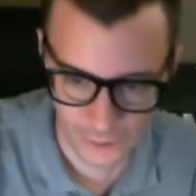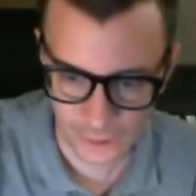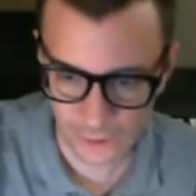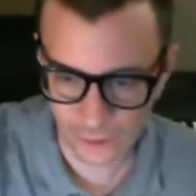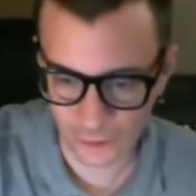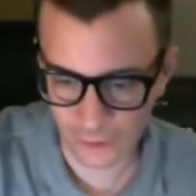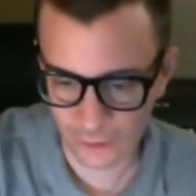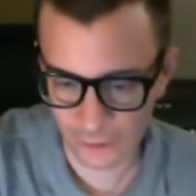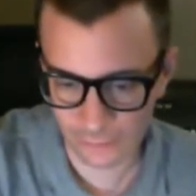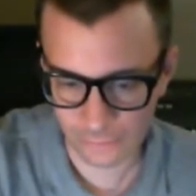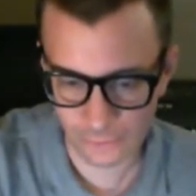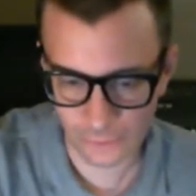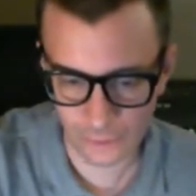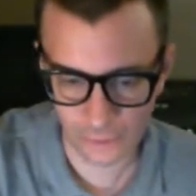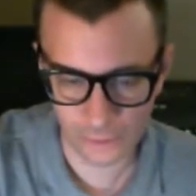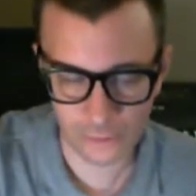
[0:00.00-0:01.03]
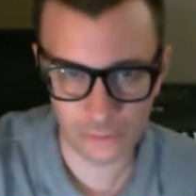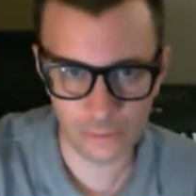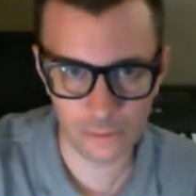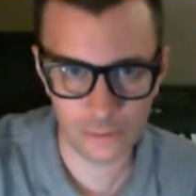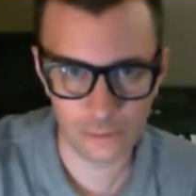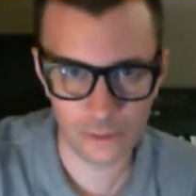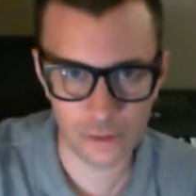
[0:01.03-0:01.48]
No
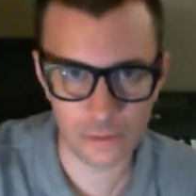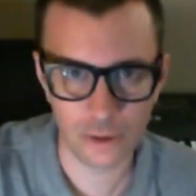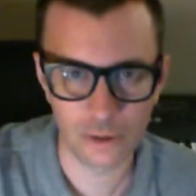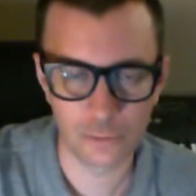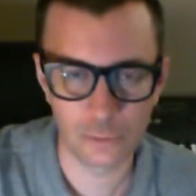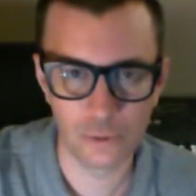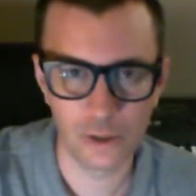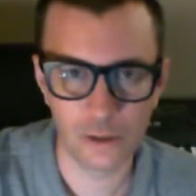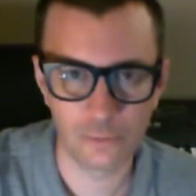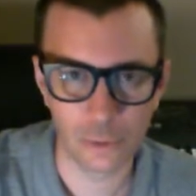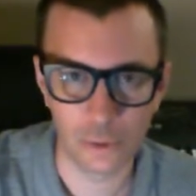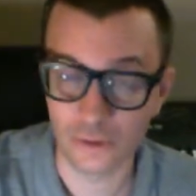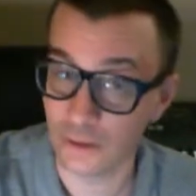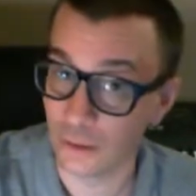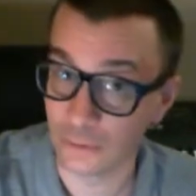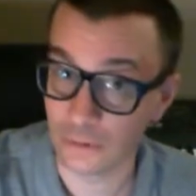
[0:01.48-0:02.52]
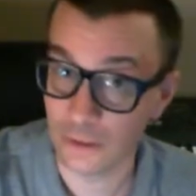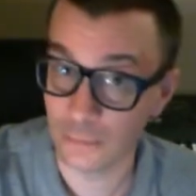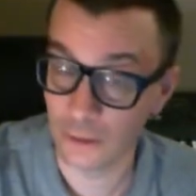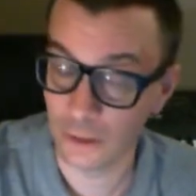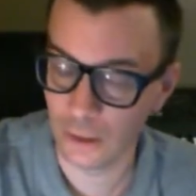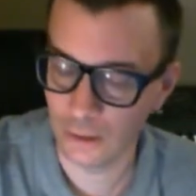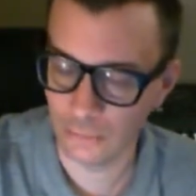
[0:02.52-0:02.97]
longer Electronics Boutique, of course. Now it's EB
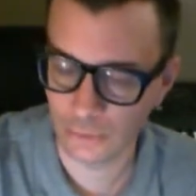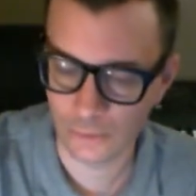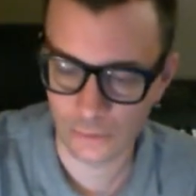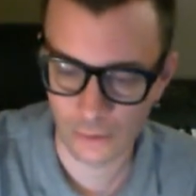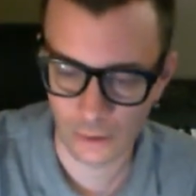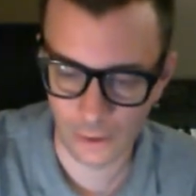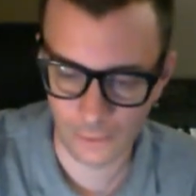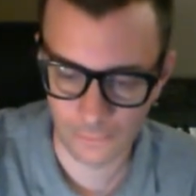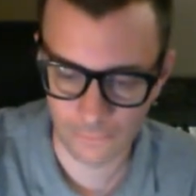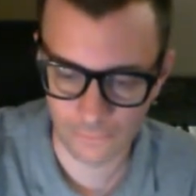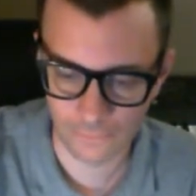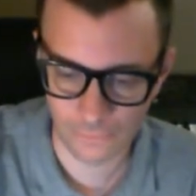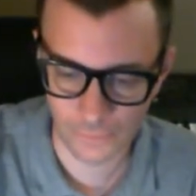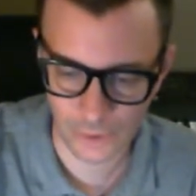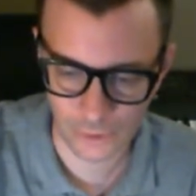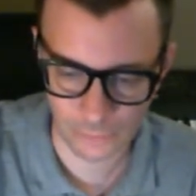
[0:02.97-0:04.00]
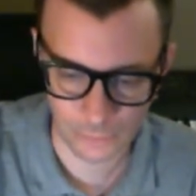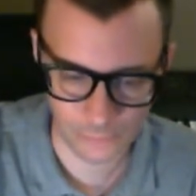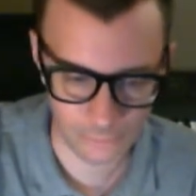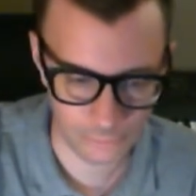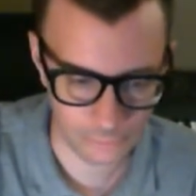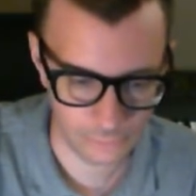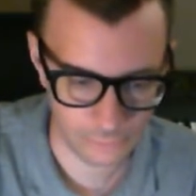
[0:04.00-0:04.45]
Games. Yeah, it's been
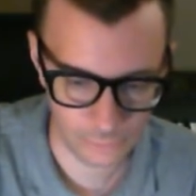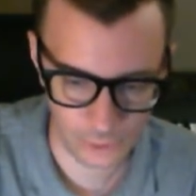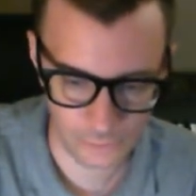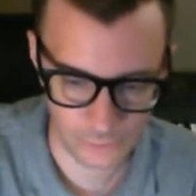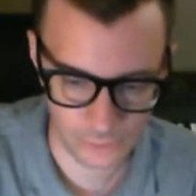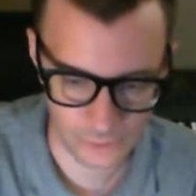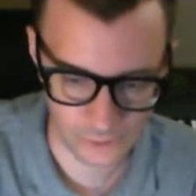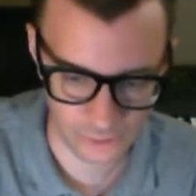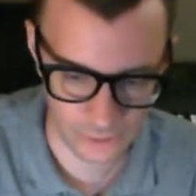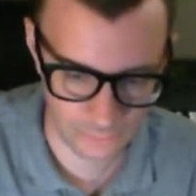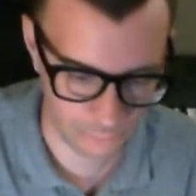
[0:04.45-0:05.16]
forever since I even